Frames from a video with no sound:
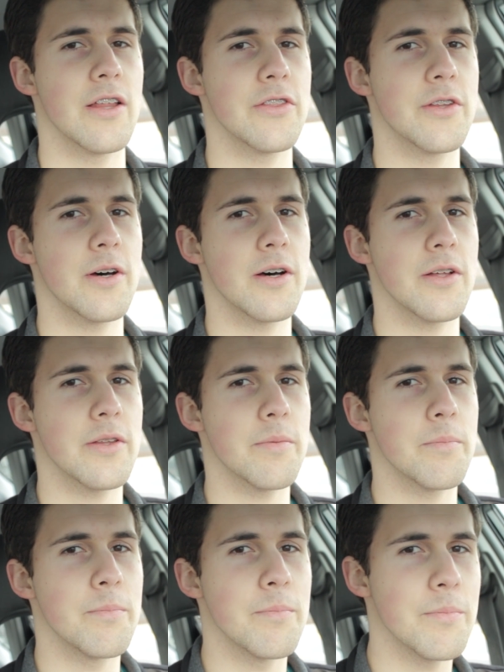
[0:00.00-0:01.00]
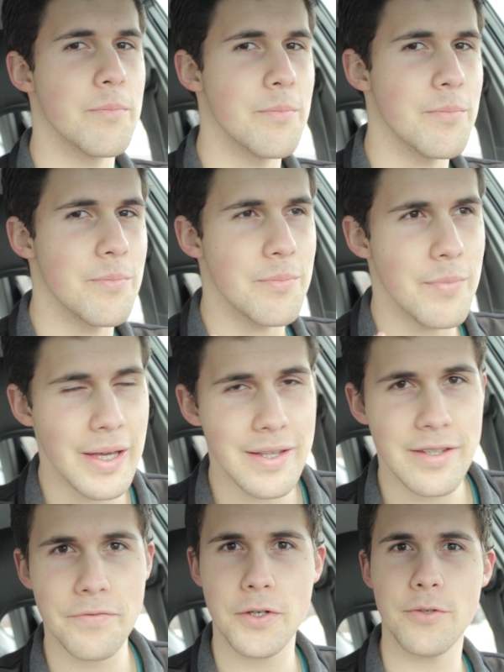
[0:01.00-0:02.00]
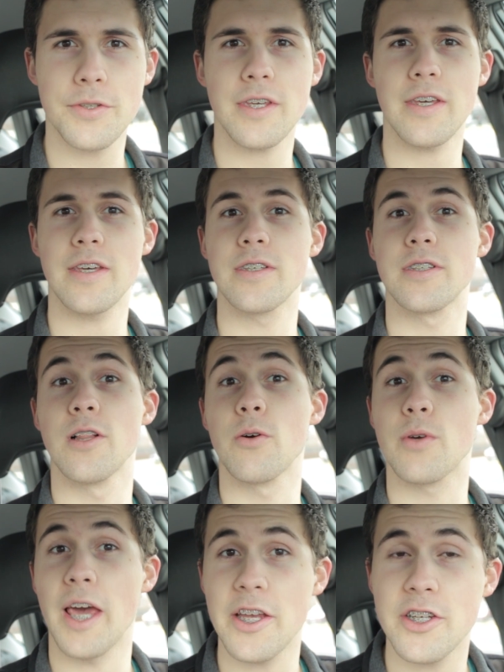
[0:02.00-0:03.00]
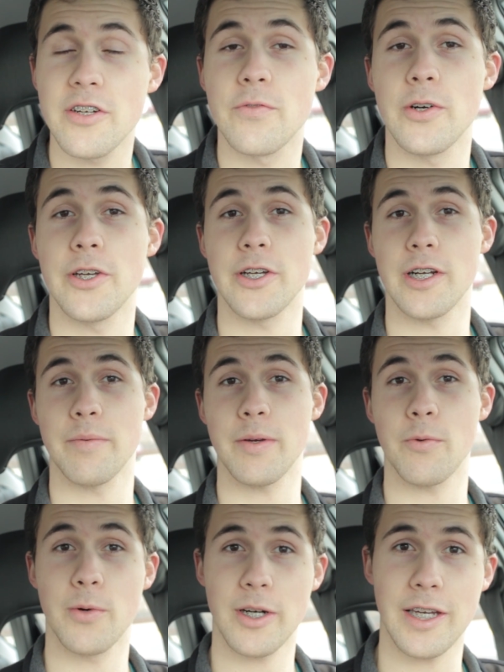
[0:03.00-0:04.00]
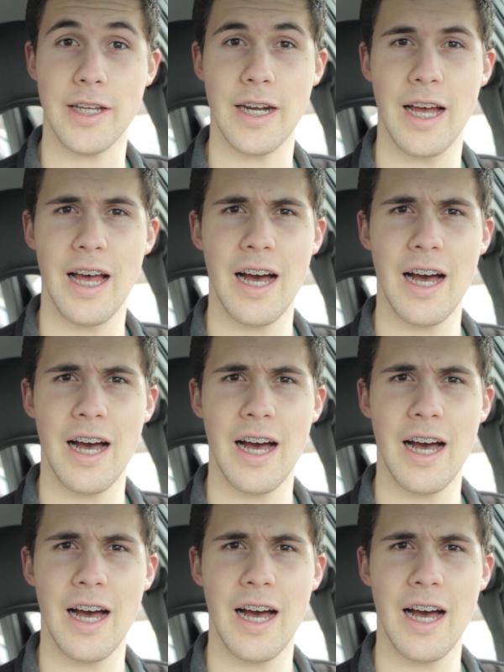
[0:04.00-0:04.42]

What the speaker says: the main difficulty is location of where you're going to be working.